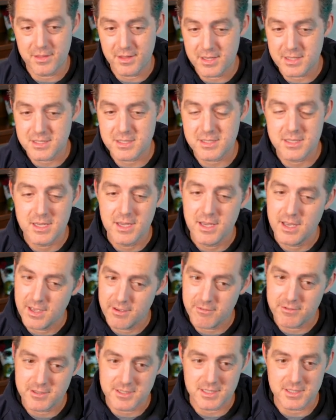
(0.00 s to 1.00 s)
this,
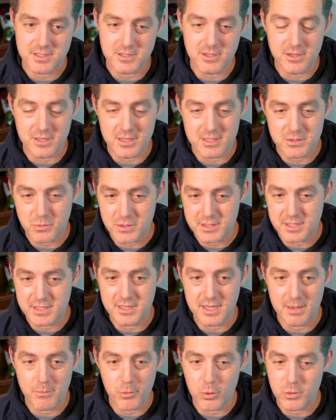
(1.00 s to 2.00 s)
if it's as good as what the
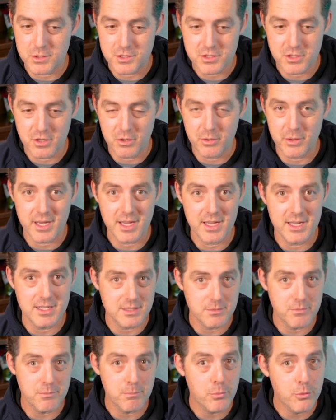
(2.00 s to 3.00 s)
demo is showing,
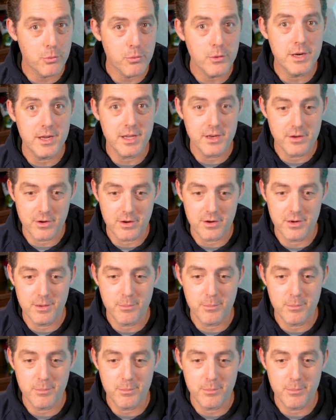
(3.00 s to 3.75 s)
is pretty darn